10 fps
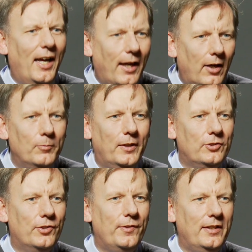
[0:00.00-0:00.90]
how
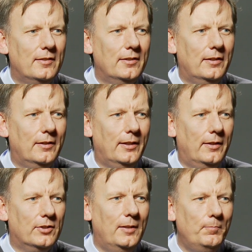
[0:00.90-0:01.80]
much theatre
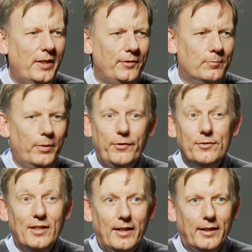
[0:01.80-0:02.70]
actually meant
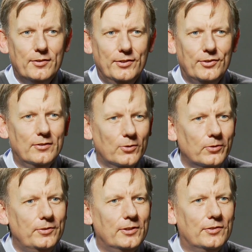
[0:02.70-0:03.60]
both to actors and
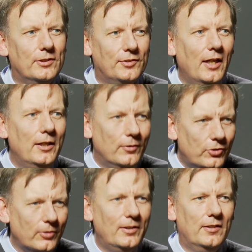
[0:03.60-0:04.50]
audiences
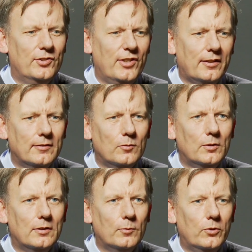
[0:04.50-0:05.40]
during the Second
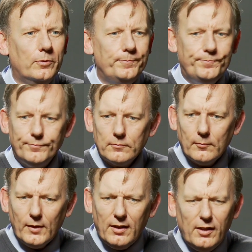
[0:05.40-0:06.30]
World War,
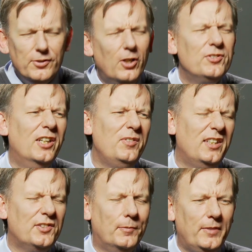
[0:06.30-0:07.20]
not
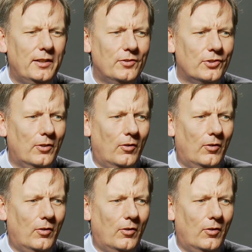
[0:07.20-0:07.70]
only as a means